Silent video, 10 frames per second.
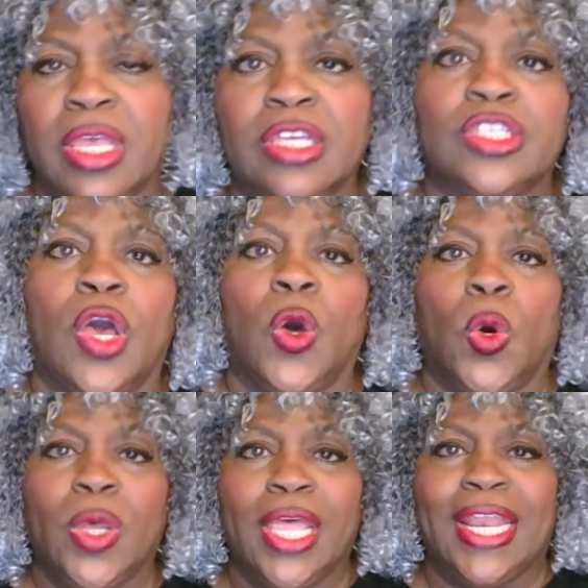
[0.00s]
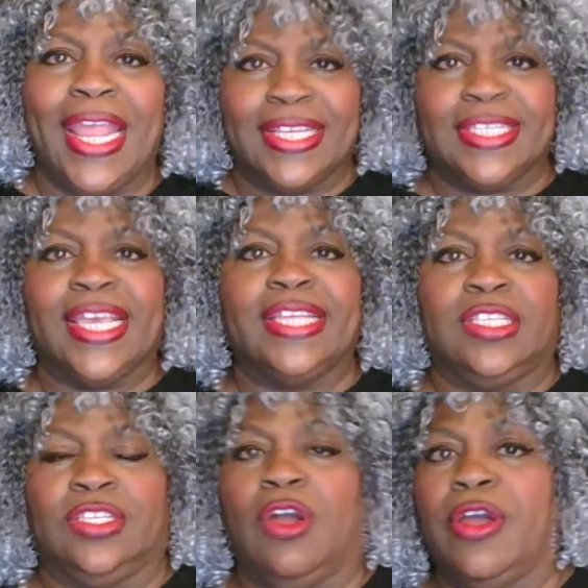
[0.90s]
So let's get
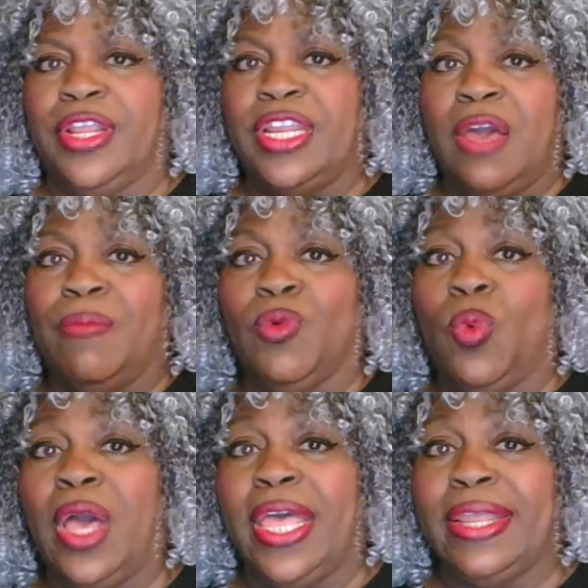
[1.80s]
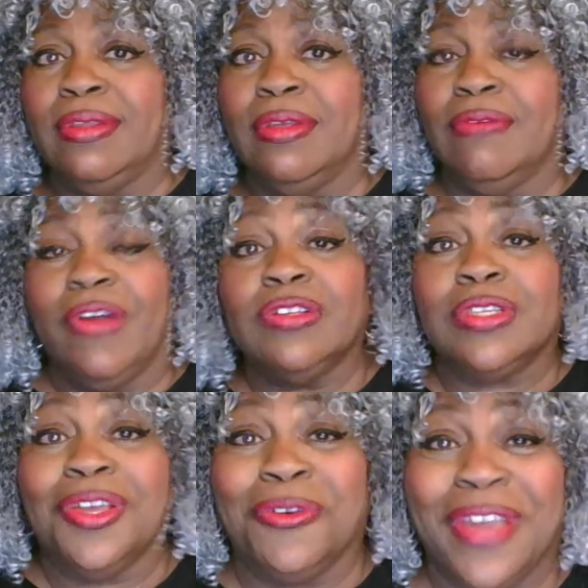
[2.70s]
started. Number one, first
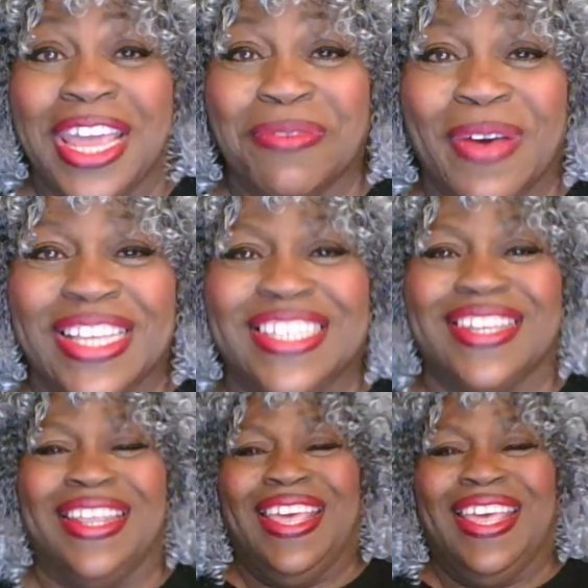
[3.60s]
thing, create a budget.